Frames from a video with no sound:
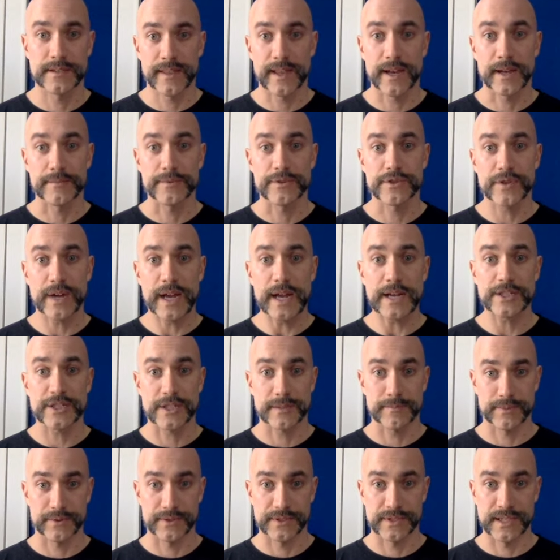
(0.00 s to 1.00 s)
that abstraction
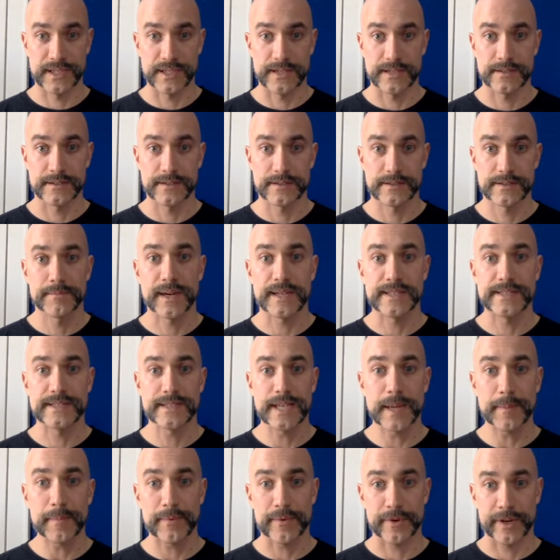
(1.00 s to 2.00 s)
proceeds by
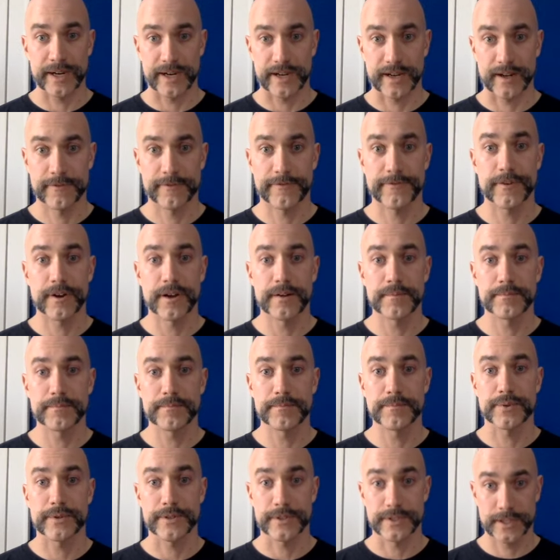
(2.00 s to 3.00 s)
separating from
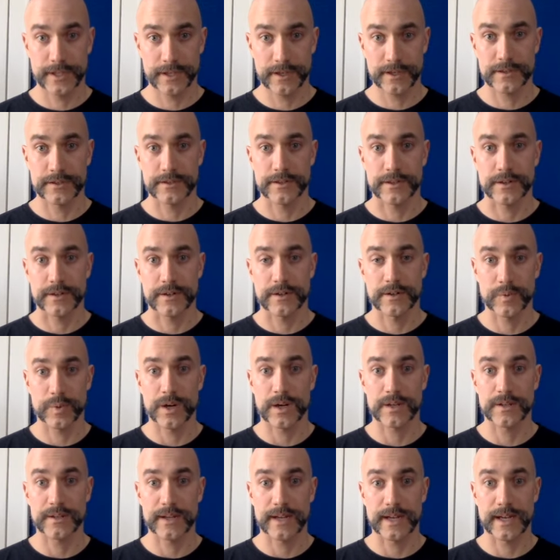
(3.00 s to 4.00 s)
particular
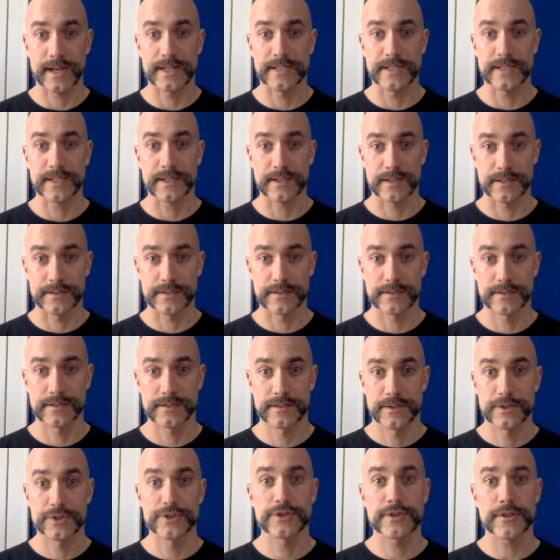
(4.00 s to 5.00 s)
quality ideas
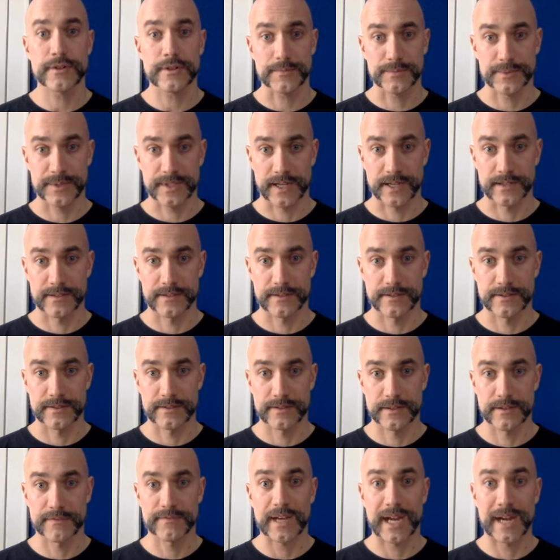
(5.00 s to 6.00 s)
the circumstances
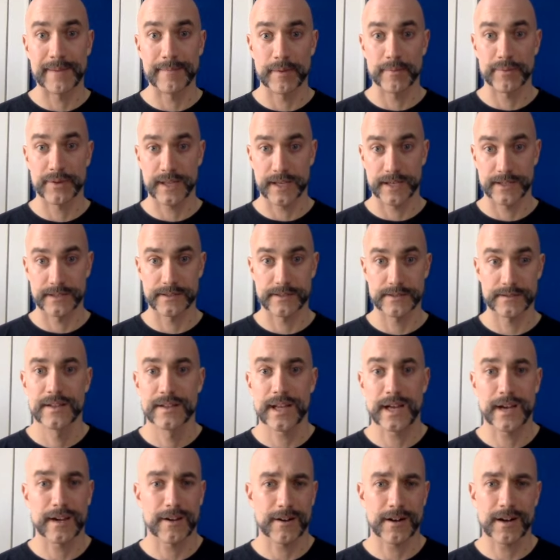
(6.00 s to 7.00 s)
of time and place.
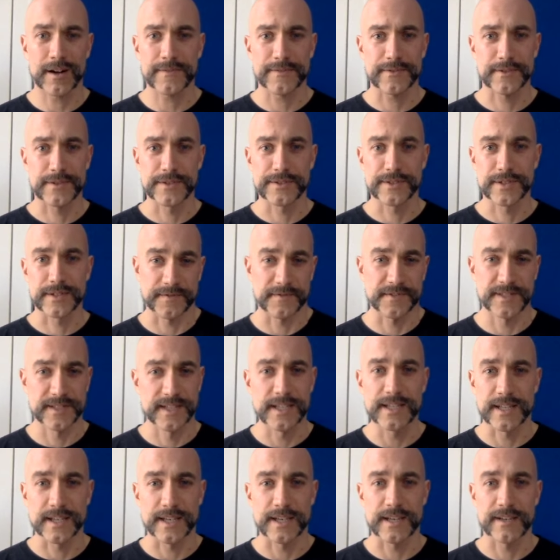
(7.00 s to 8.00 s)
Locke offers a
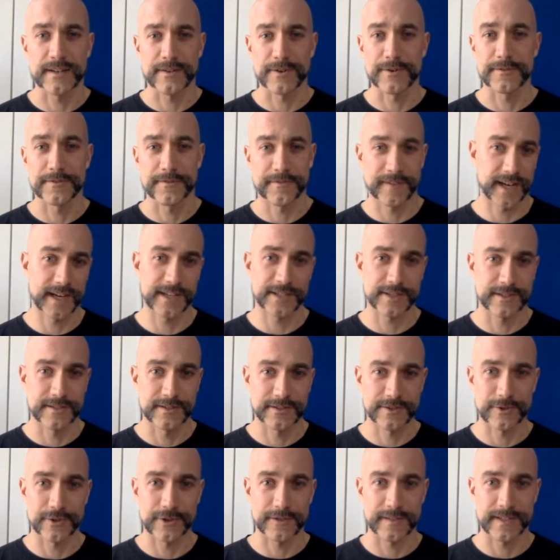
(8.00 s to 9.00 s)
silly and old-fashioned
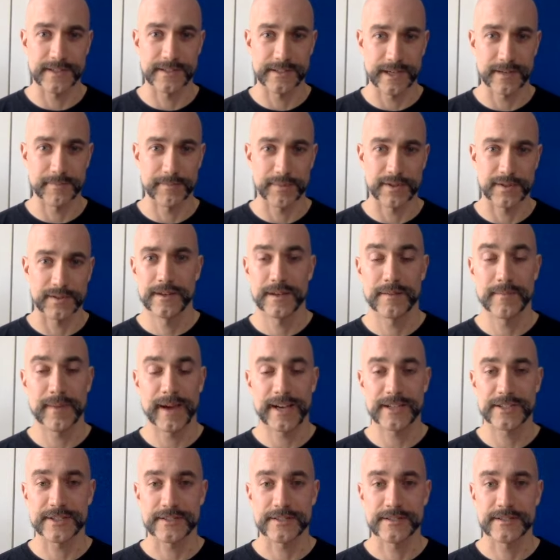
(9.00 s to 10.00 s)
sort of example. He
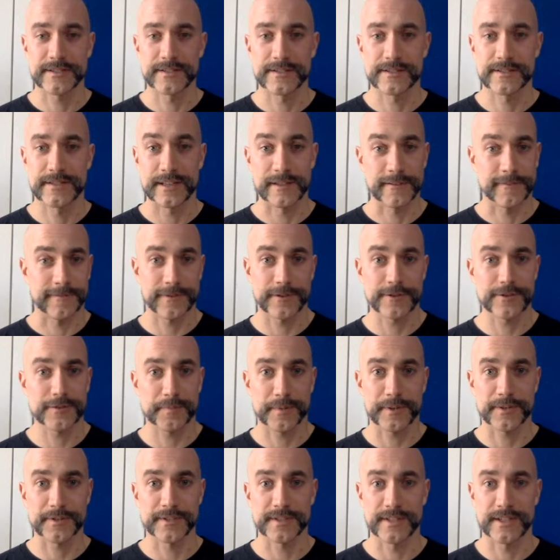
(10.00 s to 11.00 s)
imagines that the first
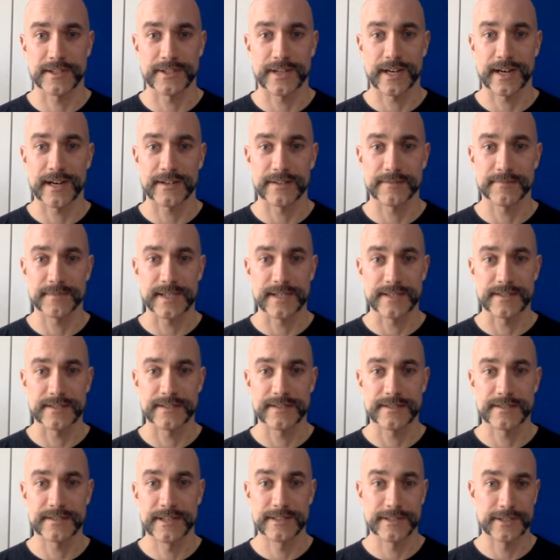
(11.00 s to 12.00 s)
person a child
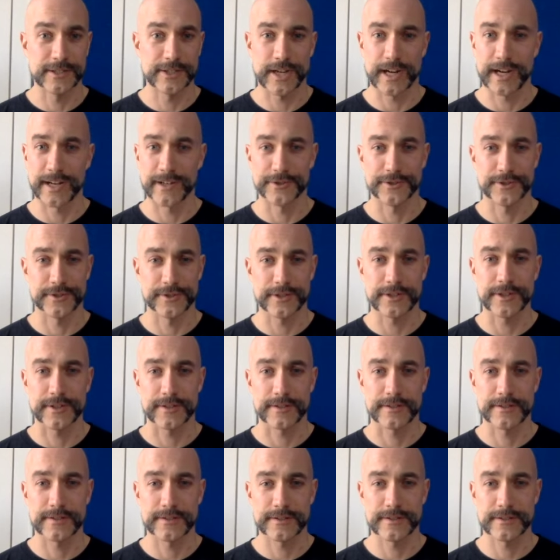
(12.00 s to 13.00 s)
meets is the child's
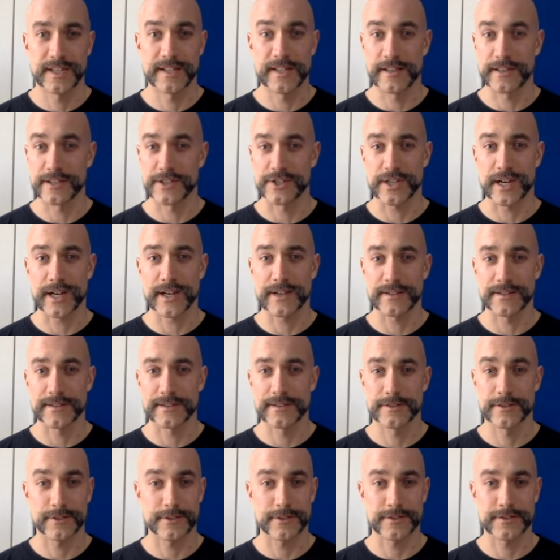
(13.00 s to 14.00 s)
nurse, and that the child
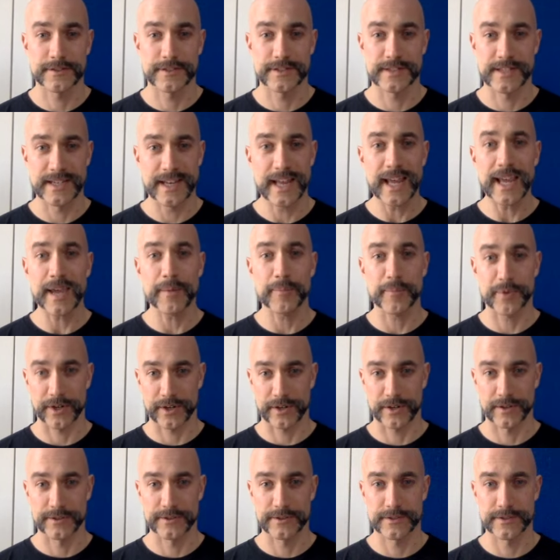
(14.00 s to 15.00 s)
learns the name
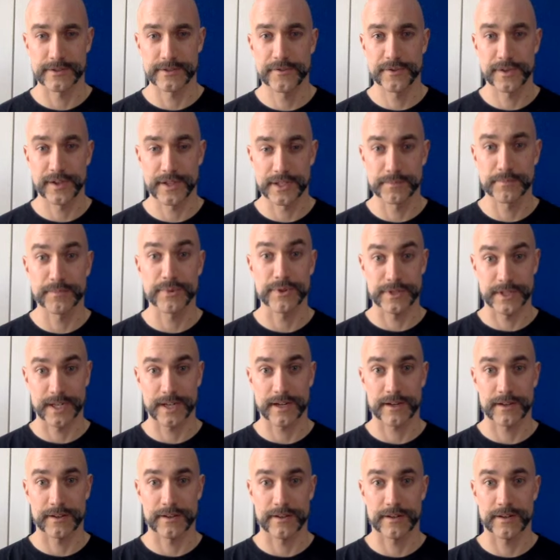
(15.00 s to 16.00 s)
nurse for this
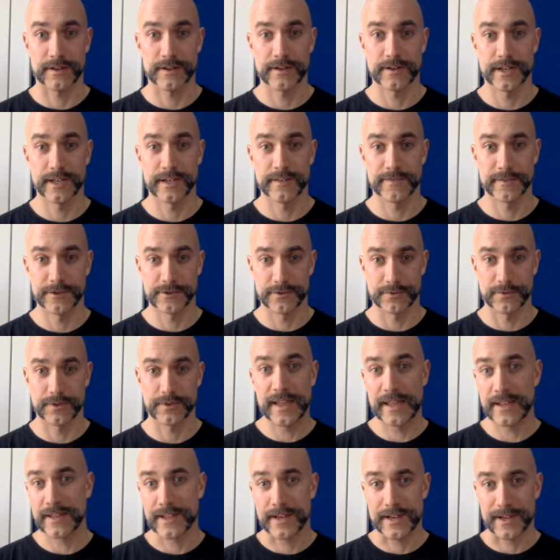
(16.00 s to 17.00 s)
particular individual.
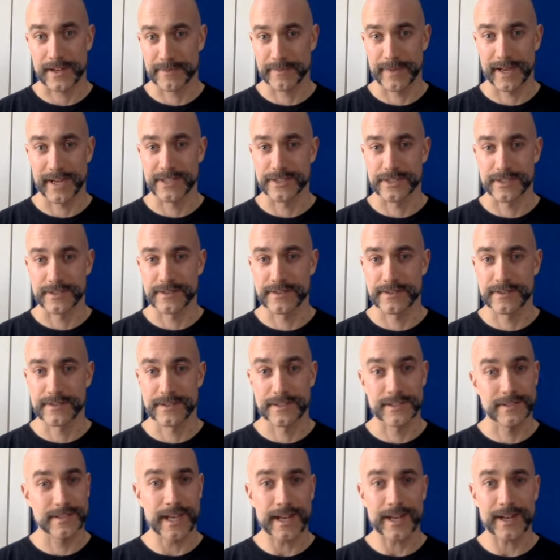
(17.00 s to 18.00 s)
Then Locke imagines the
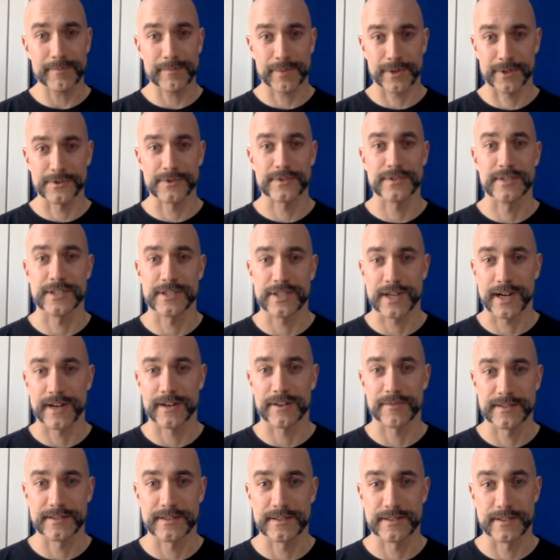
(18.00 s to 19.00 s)
second person the child
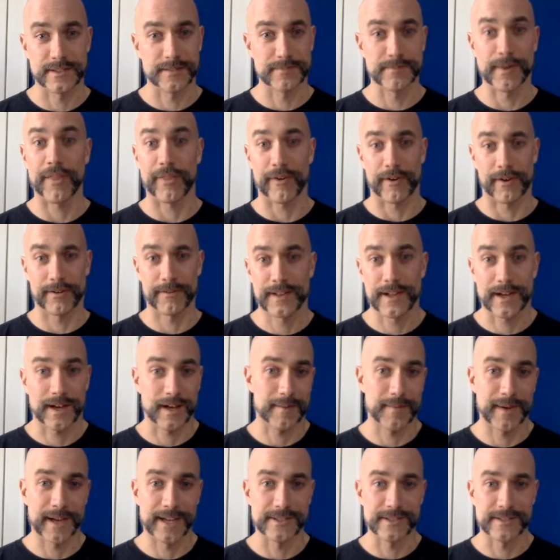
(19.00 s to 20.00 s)
is its mother. Locke
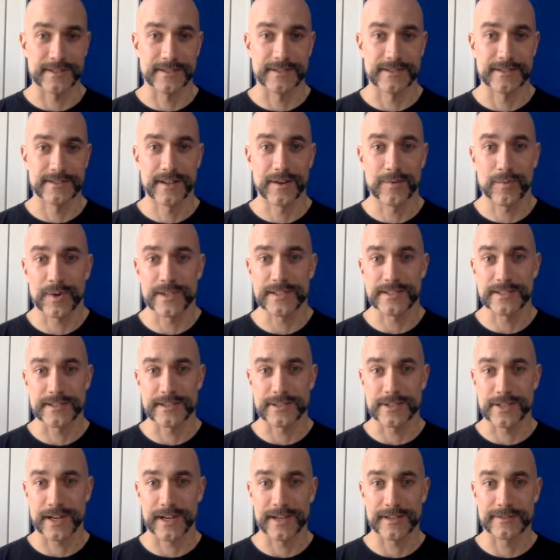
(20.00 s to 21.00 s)
imagines that once the
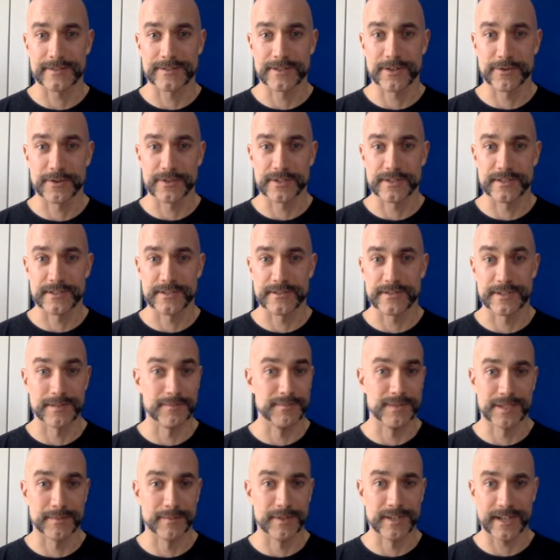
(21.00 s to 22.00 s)
child notices some
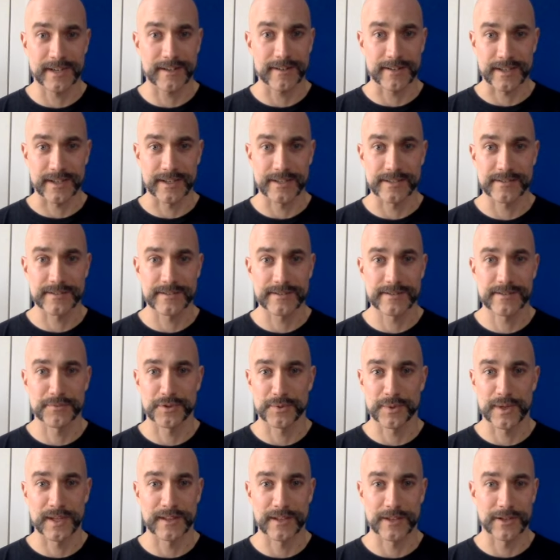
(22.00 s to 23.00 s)
similarities
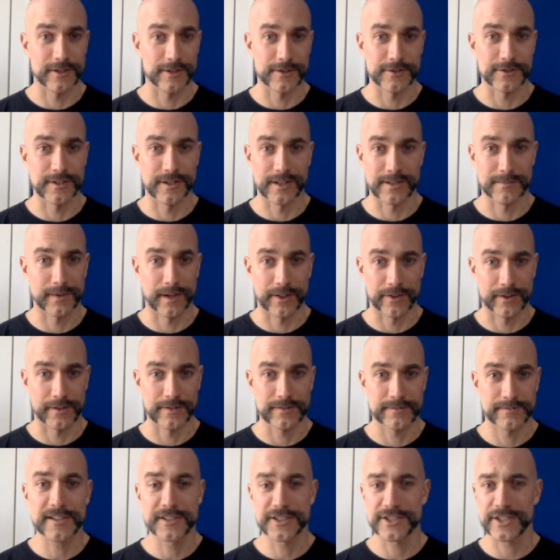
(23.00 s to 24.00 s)
between the nurse and the
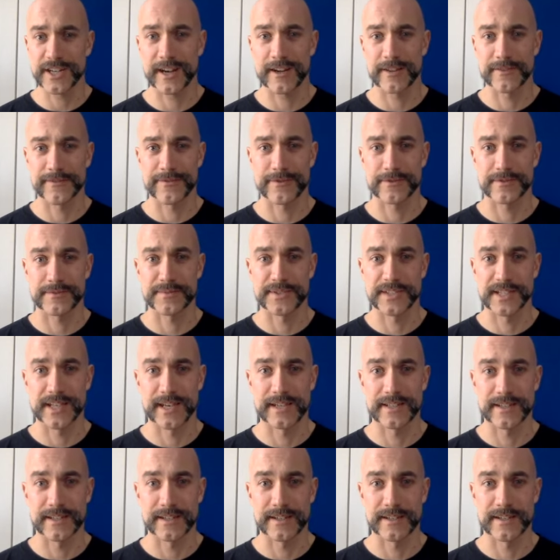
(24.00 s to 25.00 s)
mother, the child forms the
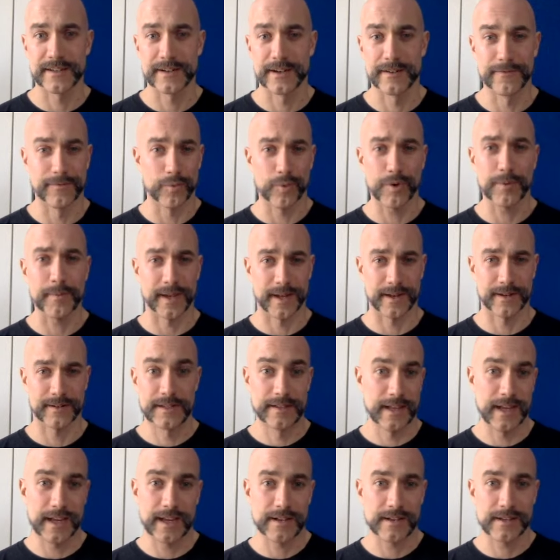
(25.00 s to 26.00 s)
idea of woman. And
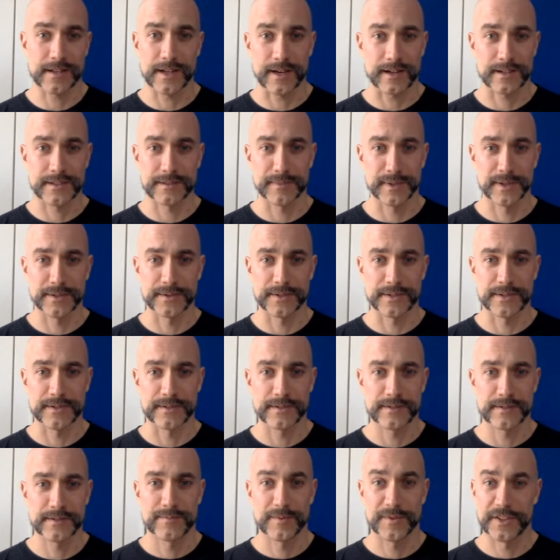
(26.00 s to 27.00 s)
then Locke
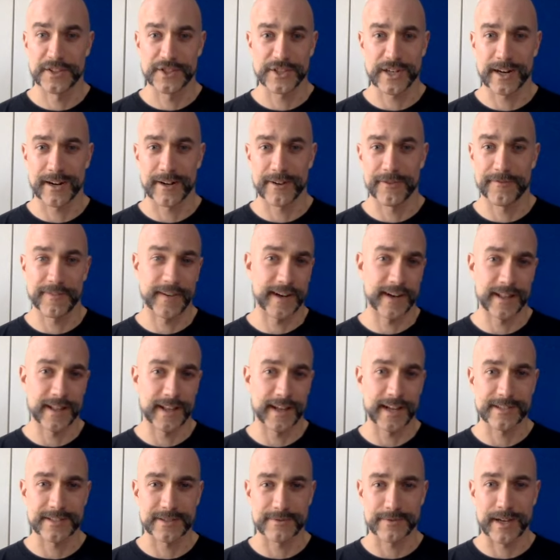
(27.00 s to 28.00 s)
supposes, when the child finally
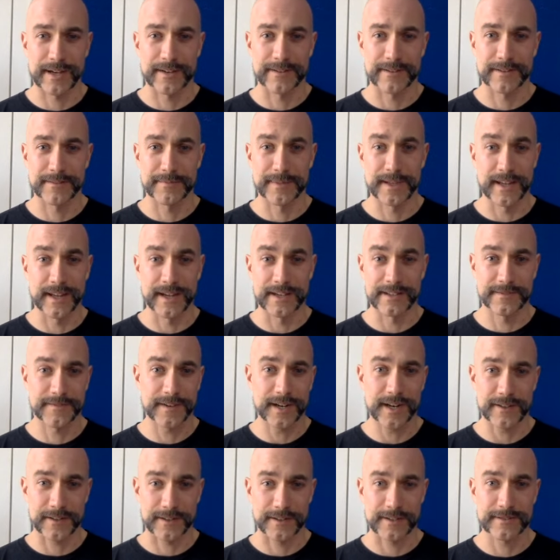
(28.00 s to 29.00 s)
gets around to meeting its
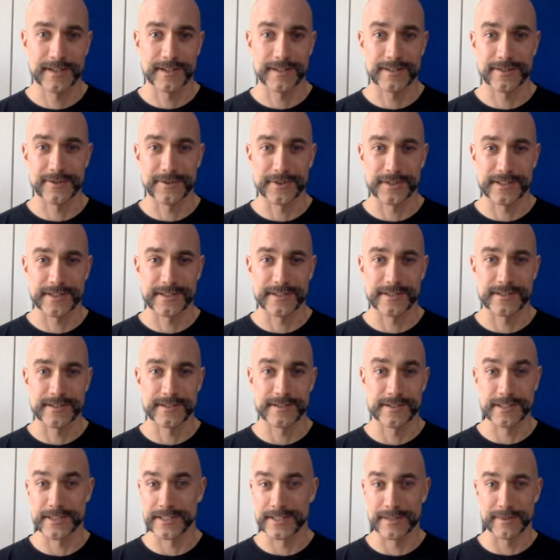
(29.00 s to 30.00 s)
father, it notices
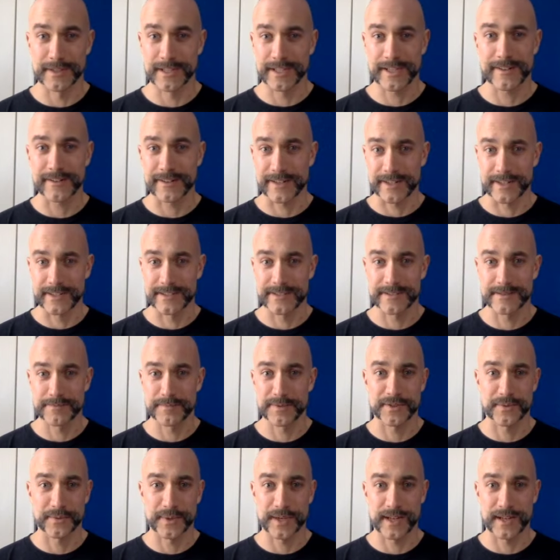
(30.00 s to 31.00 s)
the similarities
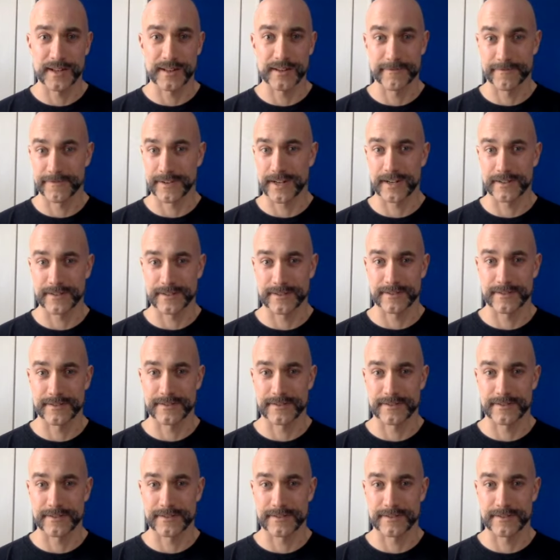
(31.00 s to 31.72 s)
between the father,